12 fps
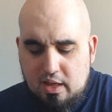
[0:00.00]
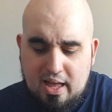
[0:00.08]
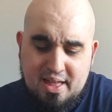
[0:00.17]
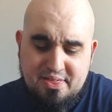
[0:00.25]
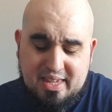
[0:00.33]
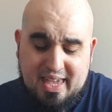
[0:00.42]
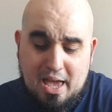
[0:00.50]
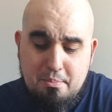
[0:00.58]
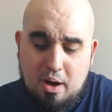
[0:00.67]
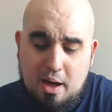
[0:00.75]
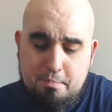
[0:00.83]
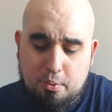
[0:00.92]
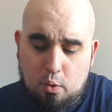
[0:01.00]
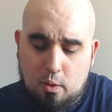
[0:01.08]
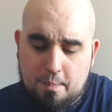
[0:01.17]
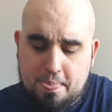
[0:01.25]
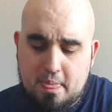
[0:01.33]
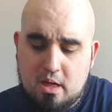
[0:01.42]
And the game I
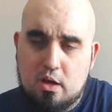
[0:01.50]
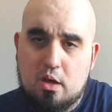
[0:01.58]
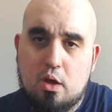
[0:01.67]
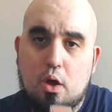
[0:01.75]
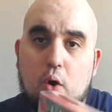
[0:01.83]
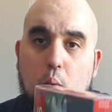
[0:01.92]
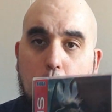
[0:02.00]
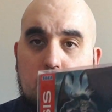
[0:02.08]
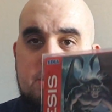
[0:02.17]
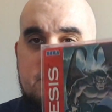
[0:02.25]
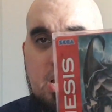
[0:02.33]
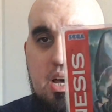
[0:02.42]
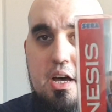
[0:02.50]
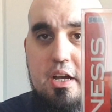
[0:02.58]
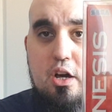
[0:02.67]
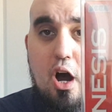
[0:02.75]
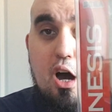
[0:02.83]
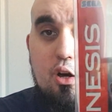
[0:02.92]
bought was
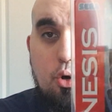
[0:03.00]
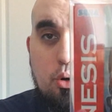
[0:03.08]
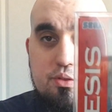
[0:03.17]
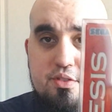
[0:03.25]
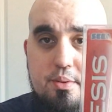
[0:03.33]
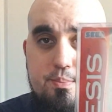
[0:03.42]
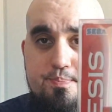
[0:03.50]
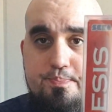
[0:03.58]
Gargoyles.